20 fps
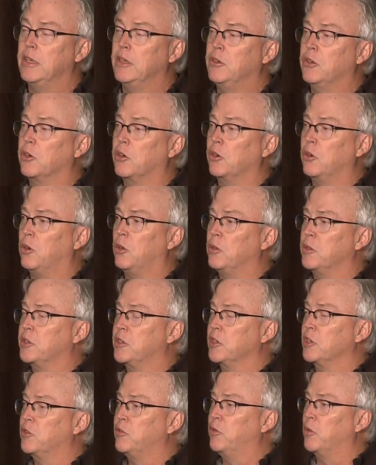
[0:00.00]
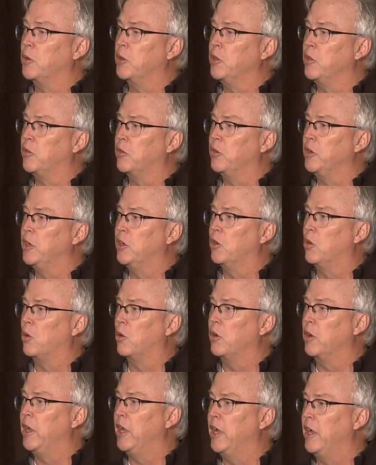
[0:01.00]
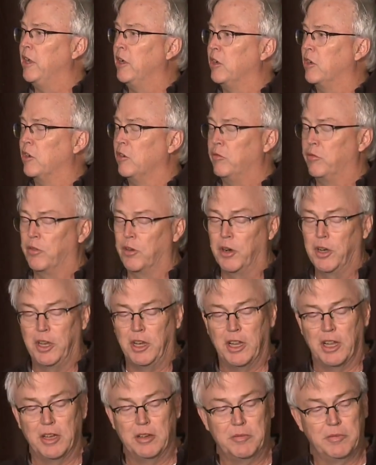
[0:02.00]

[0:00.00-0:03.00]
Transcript: took an old 643 corn head and converted it.